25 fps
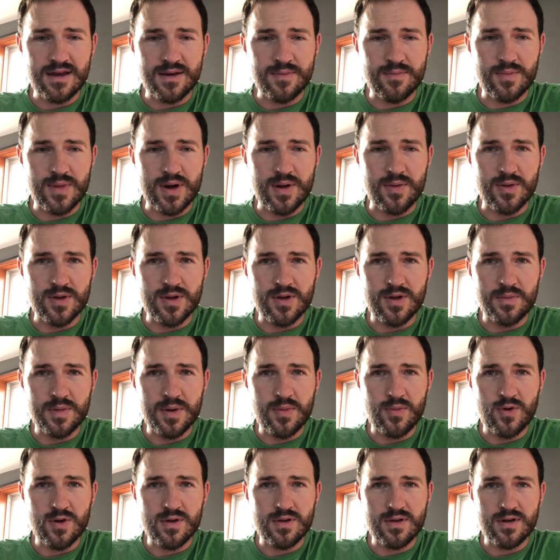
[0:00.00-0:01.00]
I'm a little
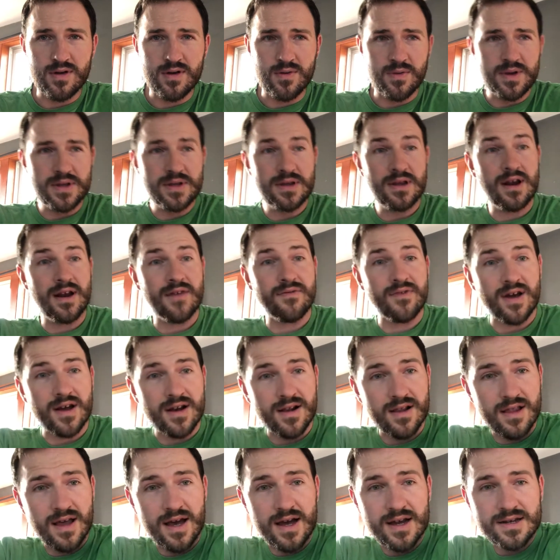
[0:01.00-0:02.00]
bit more long-winded. I've
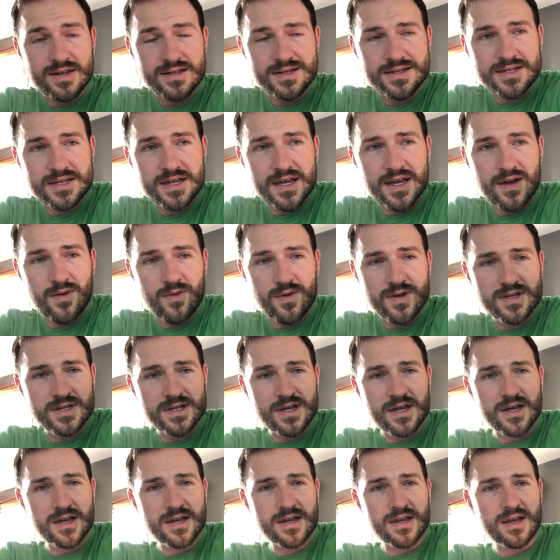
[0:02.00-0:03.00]
got a lot to say
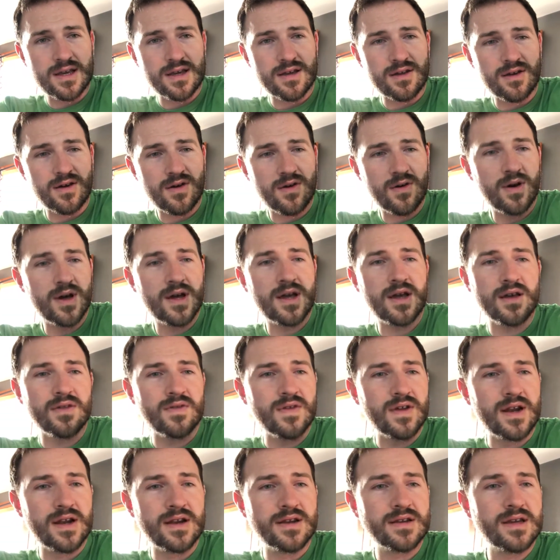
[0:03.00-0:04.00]
once I get going, and
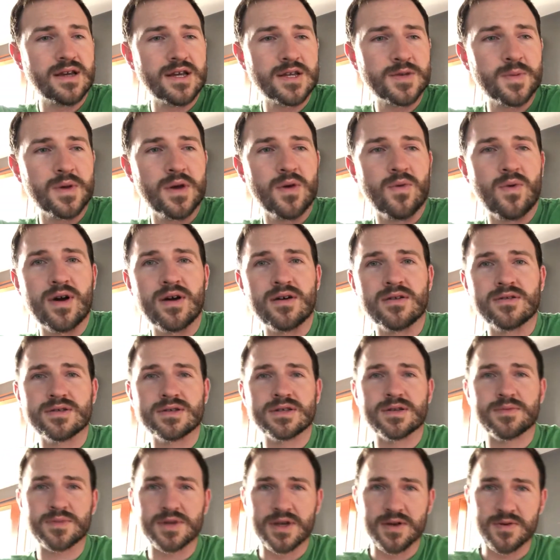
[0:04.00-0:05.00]
then it takes me a while to
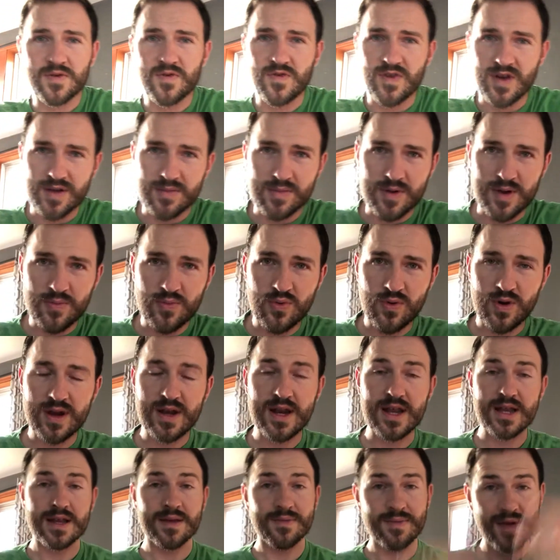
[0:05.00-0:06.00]
sometimes find my
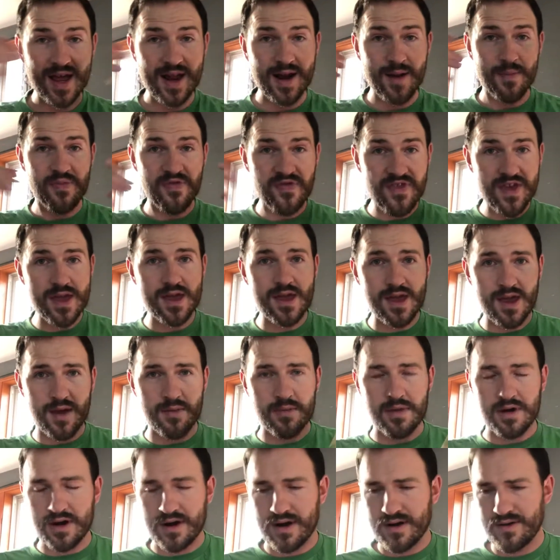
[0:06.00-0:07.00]
point, and I'm thinking
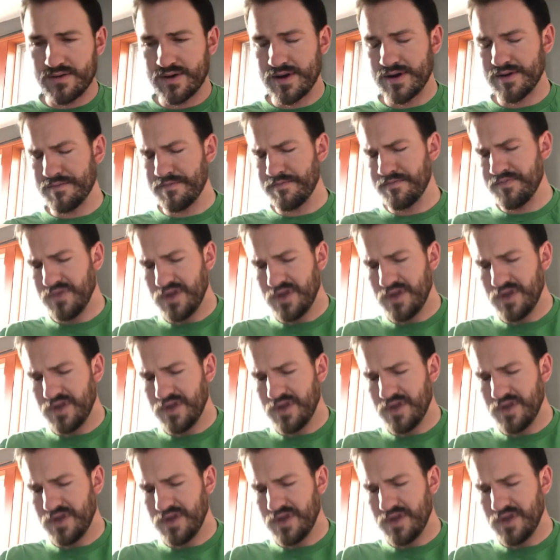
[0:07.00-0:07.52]
about it, right?